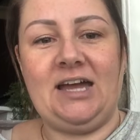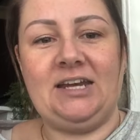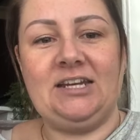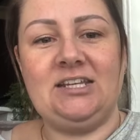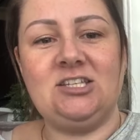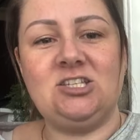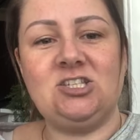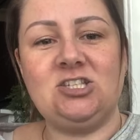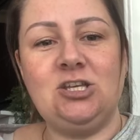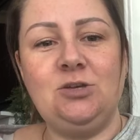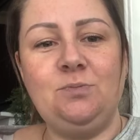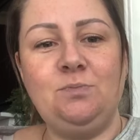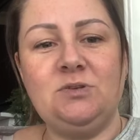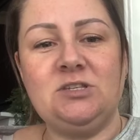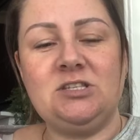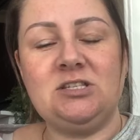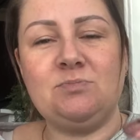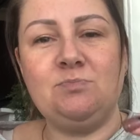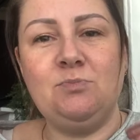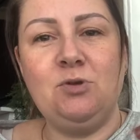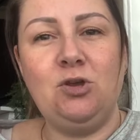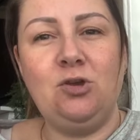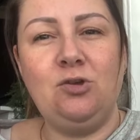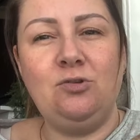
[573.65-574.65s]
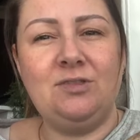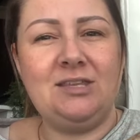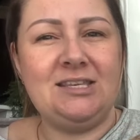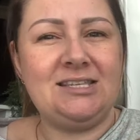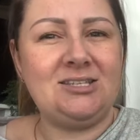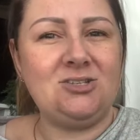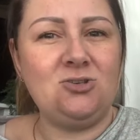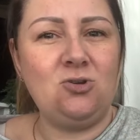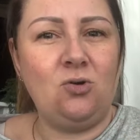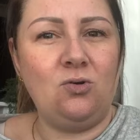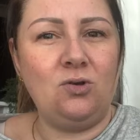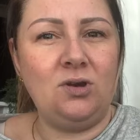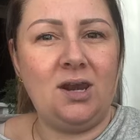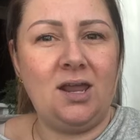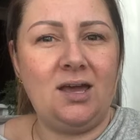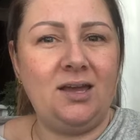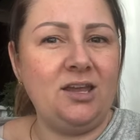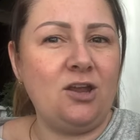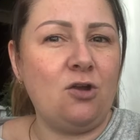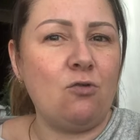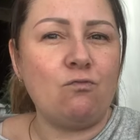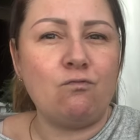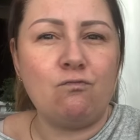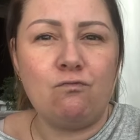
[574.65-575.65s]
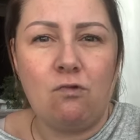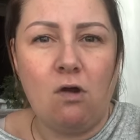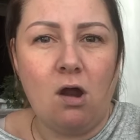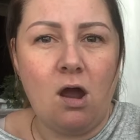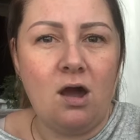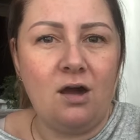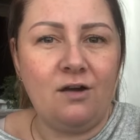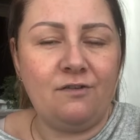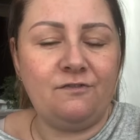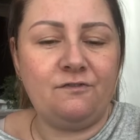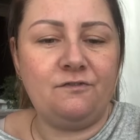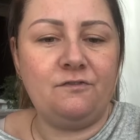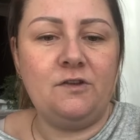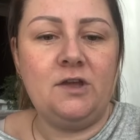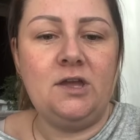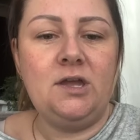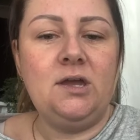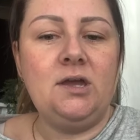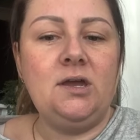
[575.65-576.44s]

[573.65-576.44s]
And it's super smooth, it's not like rough.